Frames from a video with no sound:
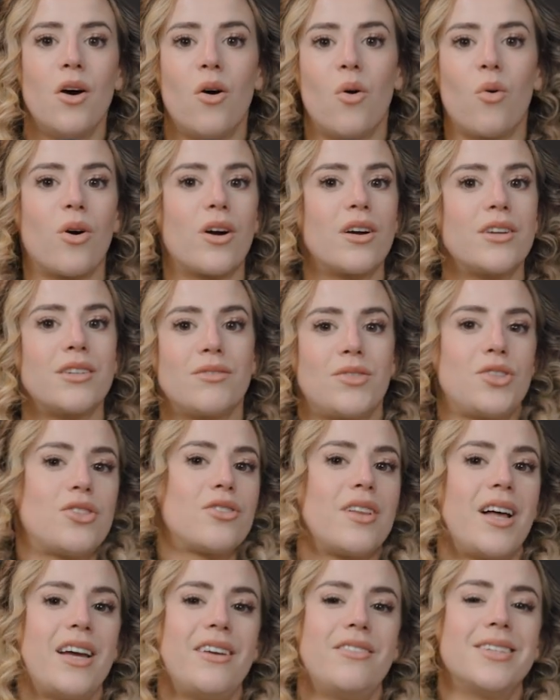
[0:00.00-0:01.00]
or
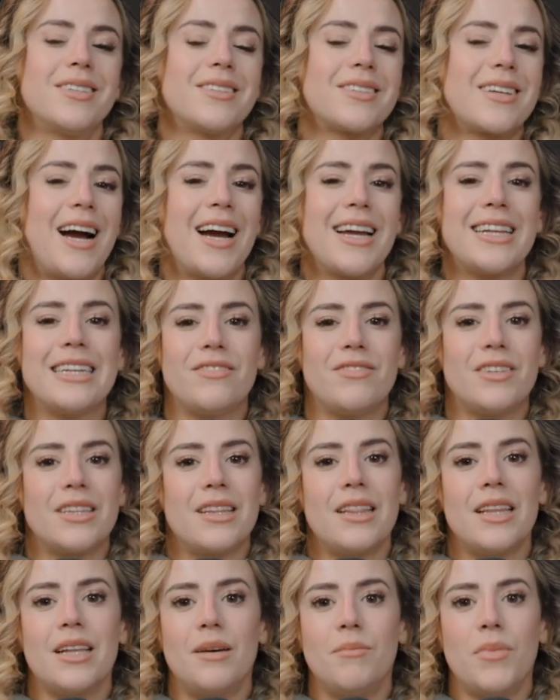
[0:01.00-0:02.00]
your life is kind of in
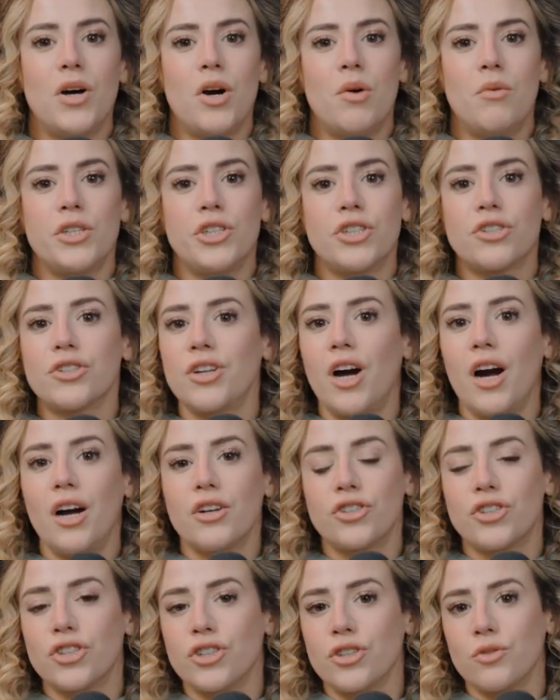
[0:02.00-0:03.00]
limbo and you're
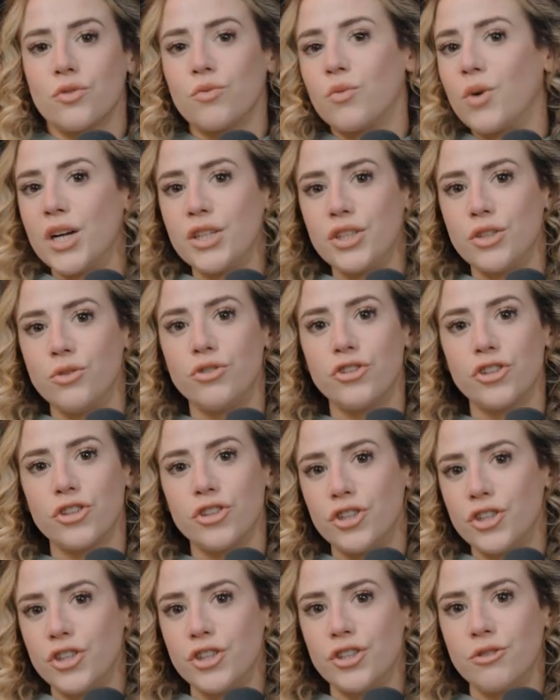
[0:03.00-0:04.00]
not sure what you
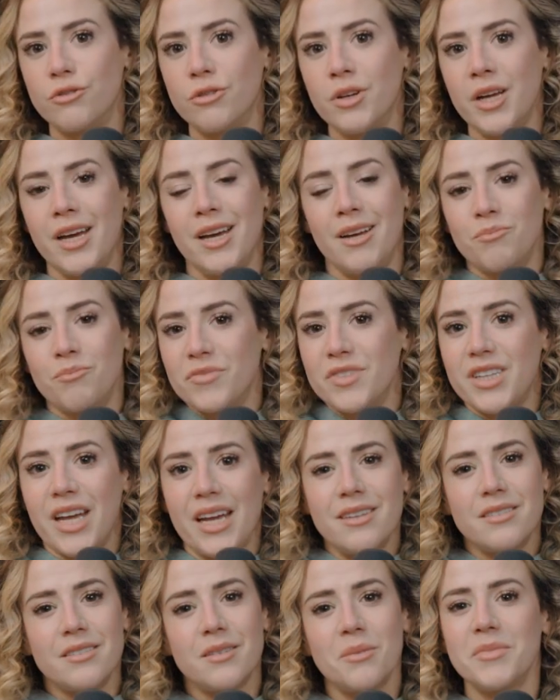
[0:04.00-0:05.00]
should do,
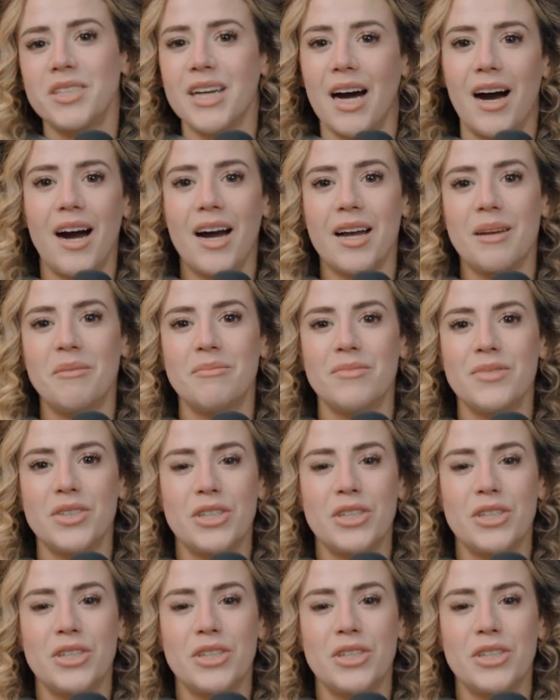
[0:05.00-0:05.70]
take some time.